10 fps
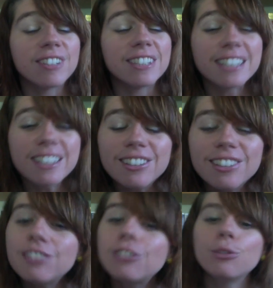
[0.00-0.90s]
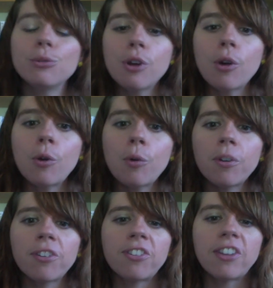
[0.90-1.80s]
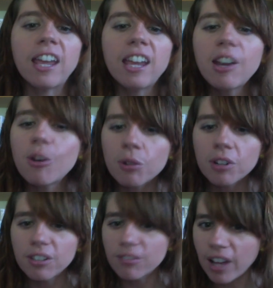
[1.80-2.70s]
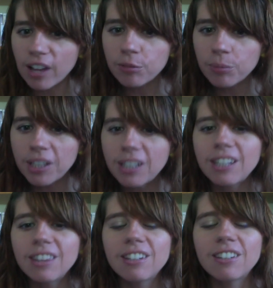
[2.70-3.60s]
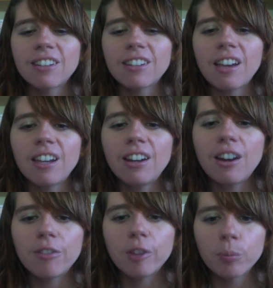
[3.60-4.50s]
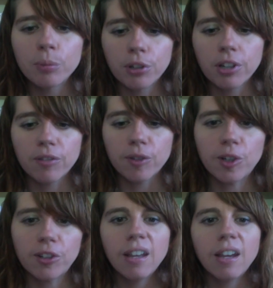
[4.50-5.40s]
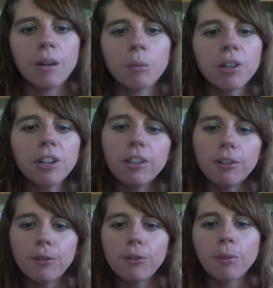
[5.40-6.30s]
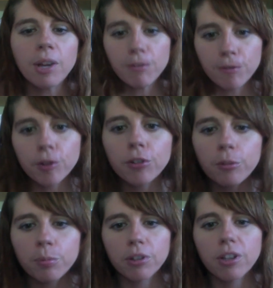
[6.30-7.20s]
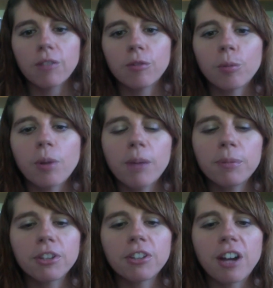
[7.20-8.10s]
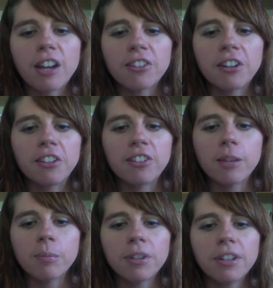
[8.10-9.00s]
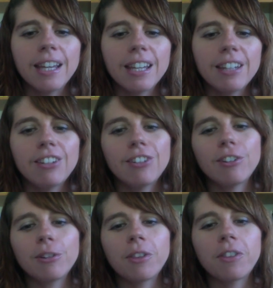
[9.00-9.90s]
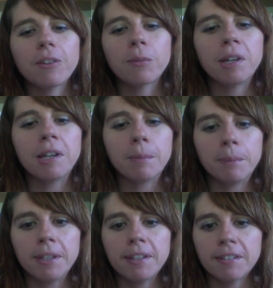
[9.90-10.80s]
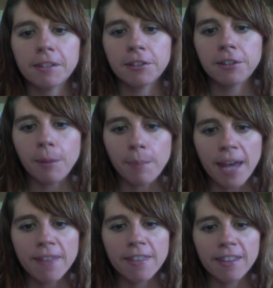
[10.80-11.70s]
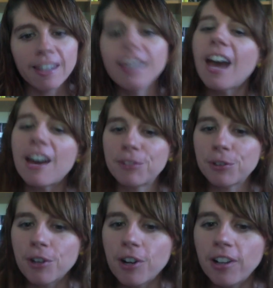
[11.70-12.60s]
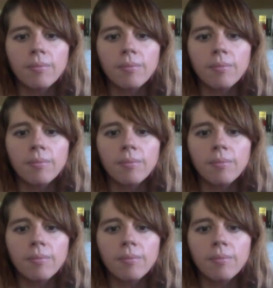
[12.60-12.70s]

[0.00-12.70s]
little to no say or involvement in the design of their book covers. And I'm going to use my first book cover, Popular, as an example, and to show that this might not be such a bad thing after all.